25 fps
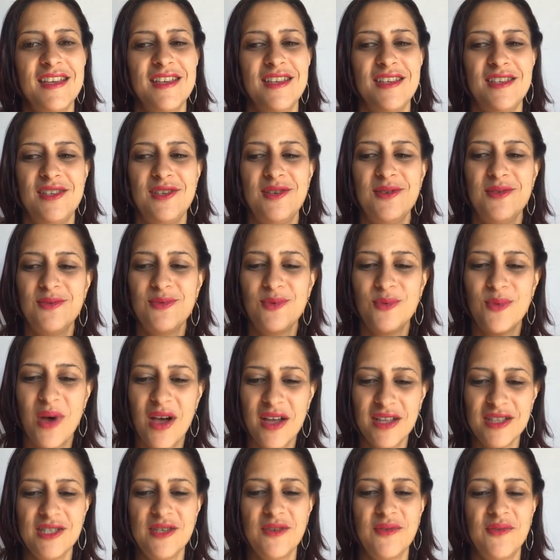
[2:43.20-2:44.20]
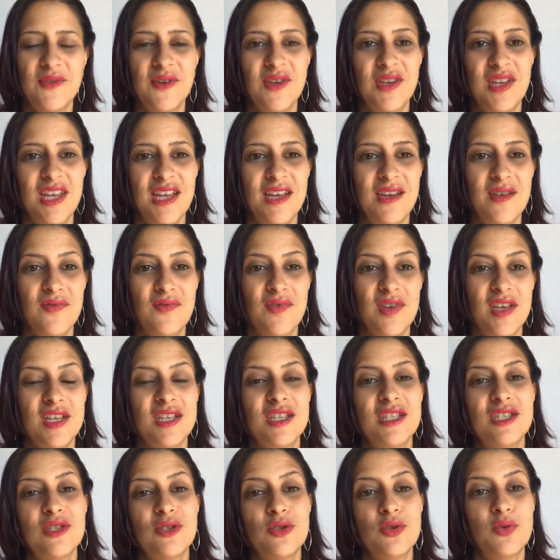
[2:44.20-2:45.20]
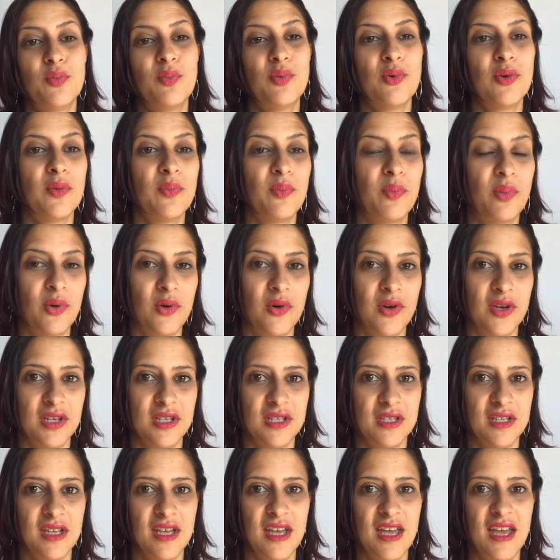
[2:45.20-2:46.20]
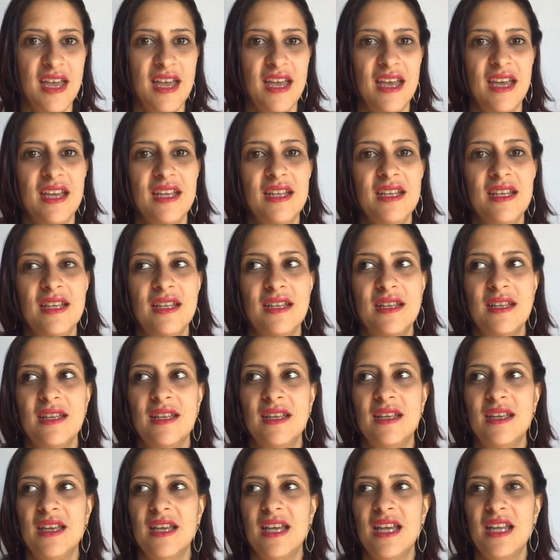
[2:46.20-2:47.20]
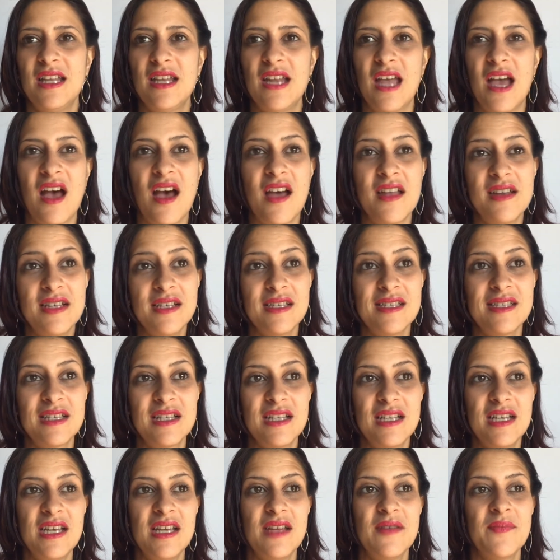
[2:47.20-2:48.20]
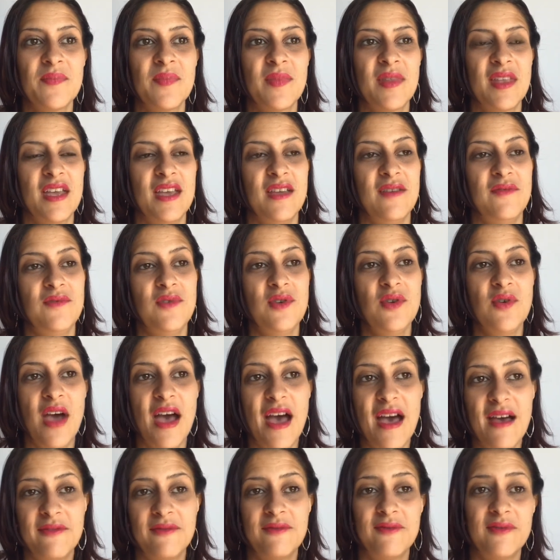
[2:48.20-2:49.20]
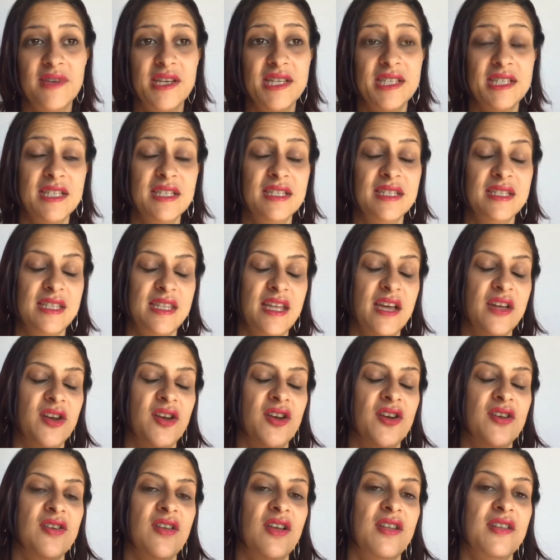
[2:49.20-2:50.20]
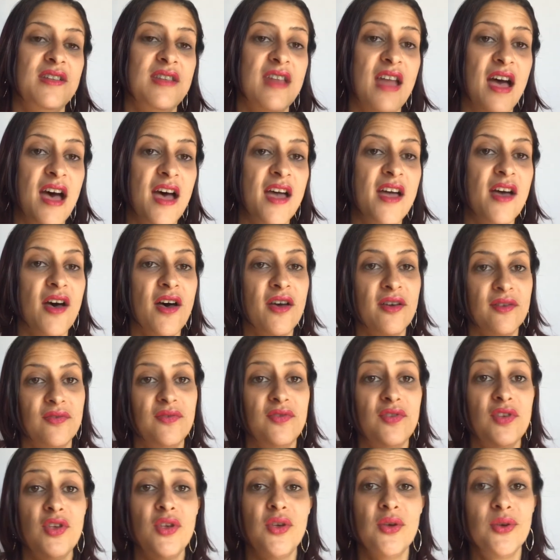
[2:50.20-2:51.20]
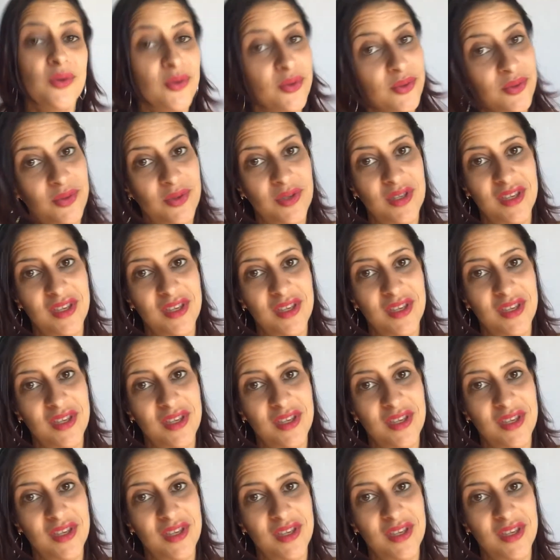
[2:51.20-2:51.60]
you want to forgive is super important. And honestly, if you have reasons that are not of you,